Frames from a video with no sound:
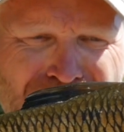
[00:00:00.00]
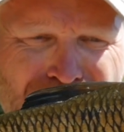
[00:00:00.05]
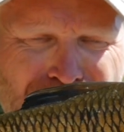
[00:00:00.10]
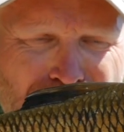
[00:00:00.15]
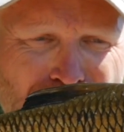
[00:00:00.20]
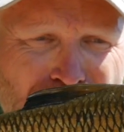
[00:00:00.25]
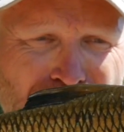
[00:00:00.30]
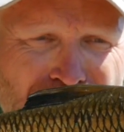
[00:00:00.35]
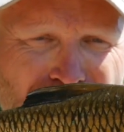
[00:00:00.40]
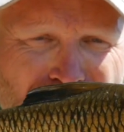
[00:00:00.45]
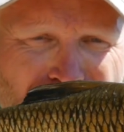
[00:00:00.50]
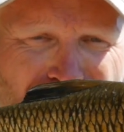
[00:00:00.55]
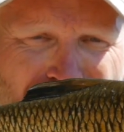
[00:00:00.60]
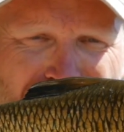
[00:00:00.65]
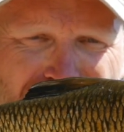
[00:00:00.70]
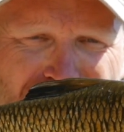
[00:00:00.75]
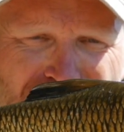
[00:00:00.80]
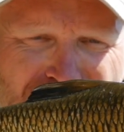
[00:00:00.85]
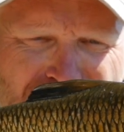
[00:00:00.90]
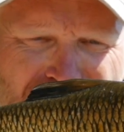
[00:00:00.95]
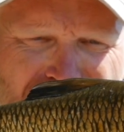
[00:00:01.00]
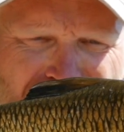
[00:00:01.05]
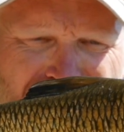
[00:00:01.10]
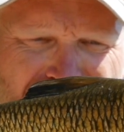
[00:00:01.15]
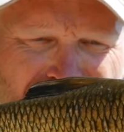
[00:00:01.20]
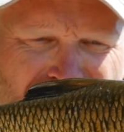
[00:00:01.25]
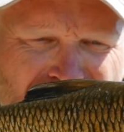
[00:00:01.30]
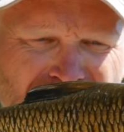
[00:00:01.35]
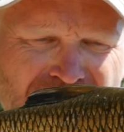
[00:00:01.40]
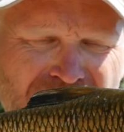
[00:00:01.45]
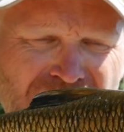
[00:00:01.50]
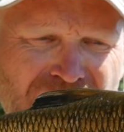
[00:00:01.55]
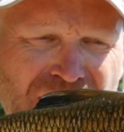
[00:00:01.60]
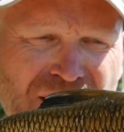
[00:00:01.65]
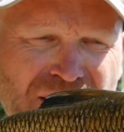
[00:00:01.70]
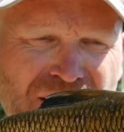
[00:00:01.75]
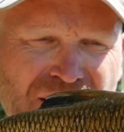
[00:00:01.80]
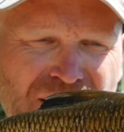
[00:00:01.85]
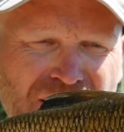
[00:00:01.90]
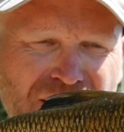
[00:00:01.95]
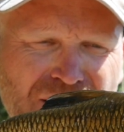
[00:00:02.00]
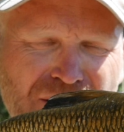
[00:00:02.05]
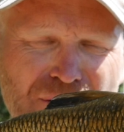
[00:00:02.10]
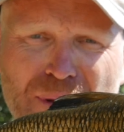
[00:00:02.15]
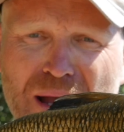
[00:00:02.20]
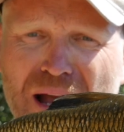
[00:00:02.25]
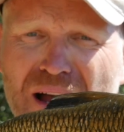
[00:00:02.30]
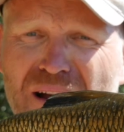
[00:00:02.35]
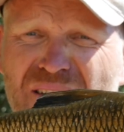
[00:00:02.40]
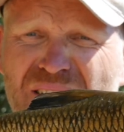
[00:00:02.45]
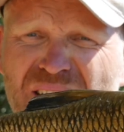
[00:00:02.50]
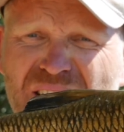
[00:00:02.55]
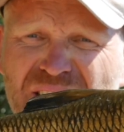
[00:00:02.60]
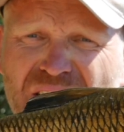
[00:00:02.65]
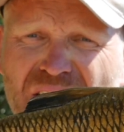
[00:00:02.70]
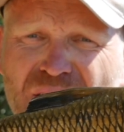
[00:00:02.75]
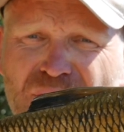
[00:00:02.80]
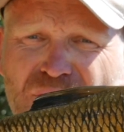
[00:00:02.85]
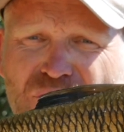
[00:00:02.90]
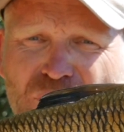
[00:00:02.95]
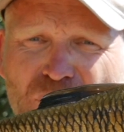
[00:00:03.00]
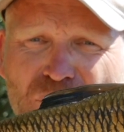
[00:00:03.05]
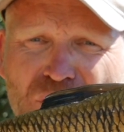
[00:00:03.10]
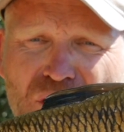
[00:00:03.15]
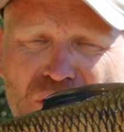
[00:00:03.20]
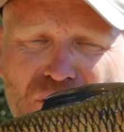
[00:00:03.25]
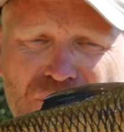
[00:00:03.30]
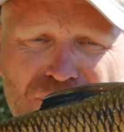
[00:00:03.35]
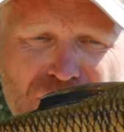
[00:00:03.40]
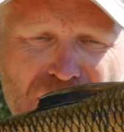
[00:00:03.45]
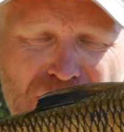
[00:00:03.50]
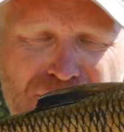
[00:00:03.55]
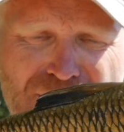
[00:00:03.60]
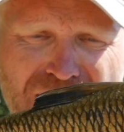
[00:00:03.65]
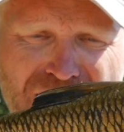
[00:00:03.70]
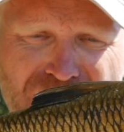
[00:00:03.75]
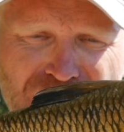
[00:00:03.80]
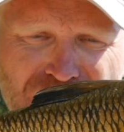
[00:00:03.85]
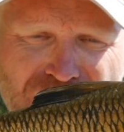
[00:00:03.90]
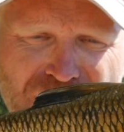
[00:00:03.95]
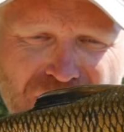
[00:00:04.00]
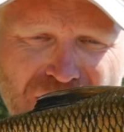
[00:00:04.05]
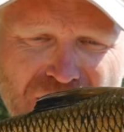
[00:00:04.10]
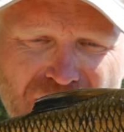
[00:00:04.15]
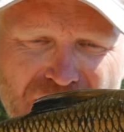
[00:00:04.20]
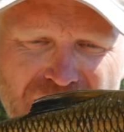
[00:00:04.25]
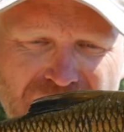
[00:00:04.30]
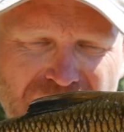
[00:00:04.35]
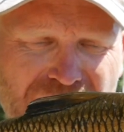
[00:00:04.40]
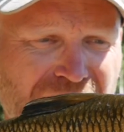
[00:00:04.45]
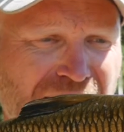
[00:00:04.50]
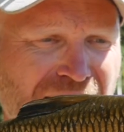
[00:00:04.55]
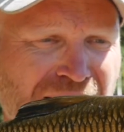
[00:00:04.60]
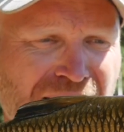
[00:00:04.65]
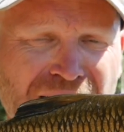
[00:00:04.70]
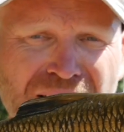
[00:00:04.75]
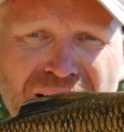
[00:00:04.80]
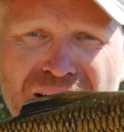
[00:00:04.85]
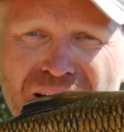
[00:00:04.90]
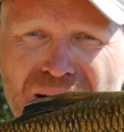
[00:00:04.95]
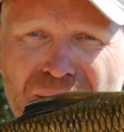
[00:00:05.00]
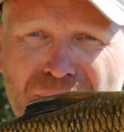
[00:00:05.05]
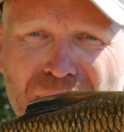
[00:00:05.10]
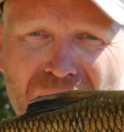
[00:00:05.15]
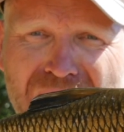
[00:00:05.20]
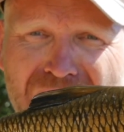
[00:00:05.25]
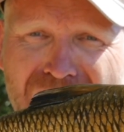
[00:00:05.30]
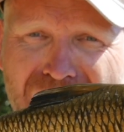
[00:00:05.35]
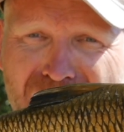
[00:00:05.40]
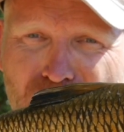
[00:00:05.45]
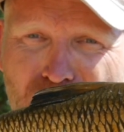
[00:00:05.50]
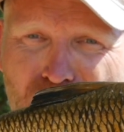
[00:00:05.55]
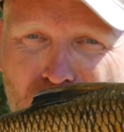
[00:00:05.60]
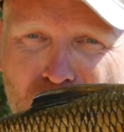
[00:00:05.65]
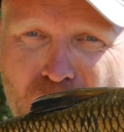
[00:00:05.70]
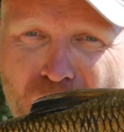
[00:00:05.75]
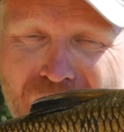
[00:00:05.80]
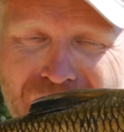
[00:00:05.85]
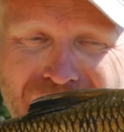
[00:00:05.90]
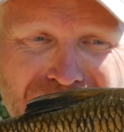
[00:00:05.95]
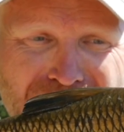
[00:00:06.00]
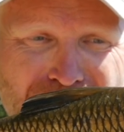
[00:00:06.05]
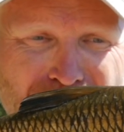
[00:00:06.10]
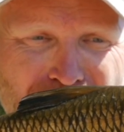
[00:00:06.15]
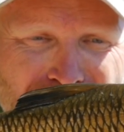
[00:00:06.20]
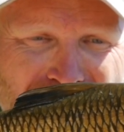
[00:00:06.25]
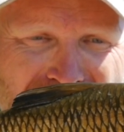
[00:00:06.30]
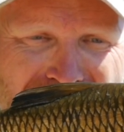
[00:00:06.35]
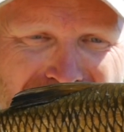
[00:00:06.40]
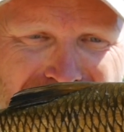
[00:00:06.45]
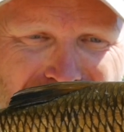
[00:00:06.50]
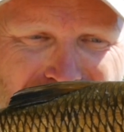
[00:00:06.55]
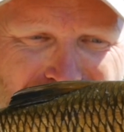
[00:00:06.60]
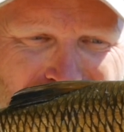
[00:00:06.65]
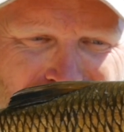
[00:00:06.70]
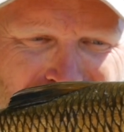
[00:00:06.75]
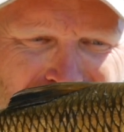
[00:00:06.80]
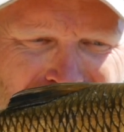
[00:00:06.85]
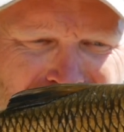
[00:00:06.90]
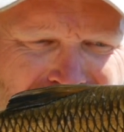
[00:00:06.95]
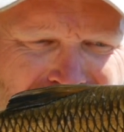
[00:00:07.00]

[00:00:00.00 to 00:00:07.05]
Beautiful fish. It's about, I don't know, 2.5, £3, something like that. But how quick was that action?